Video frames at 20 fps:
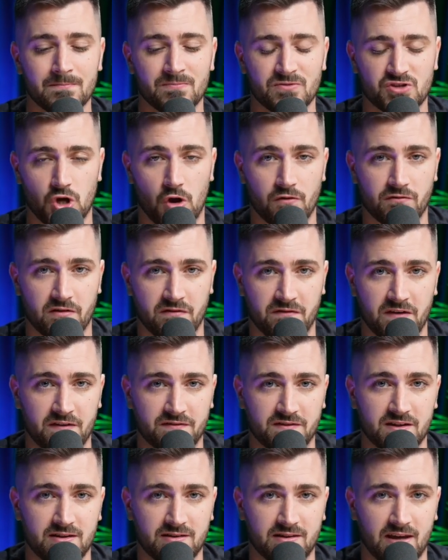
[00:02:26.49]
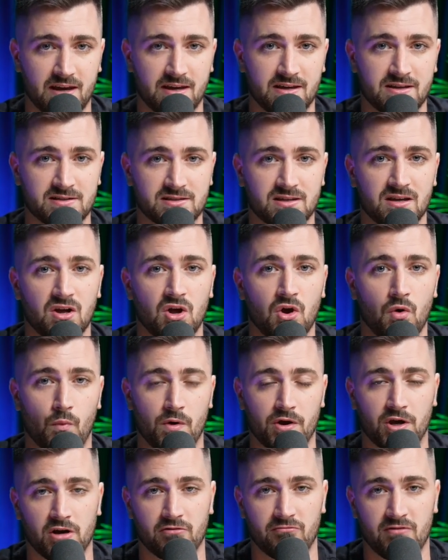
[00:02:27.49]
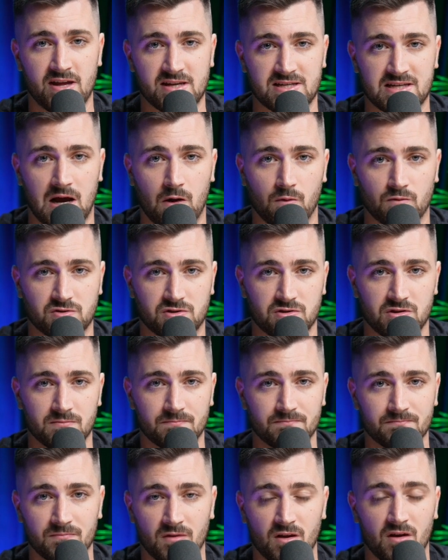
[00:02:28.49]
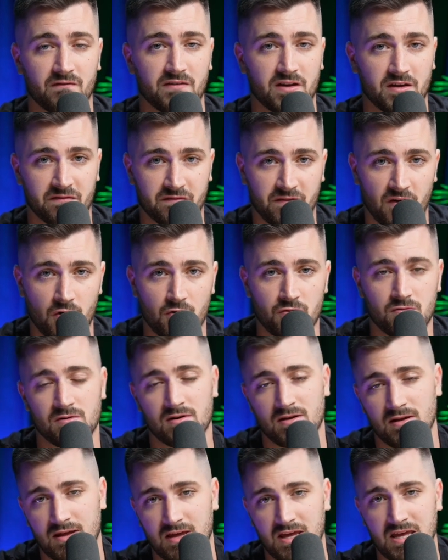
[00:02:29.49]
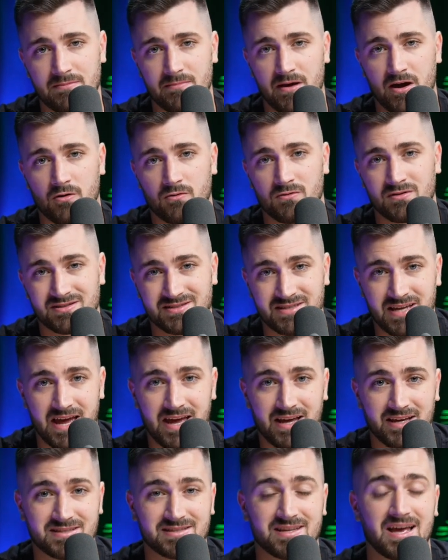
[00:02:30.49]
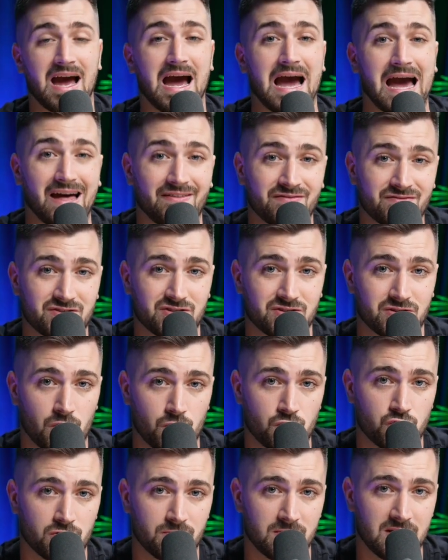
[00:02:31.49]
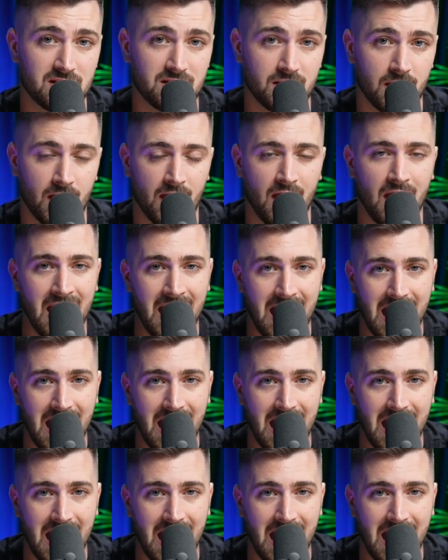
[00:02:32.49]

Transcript: So over the 15 days, we're going to reach out to them via phone, email, text, and social media,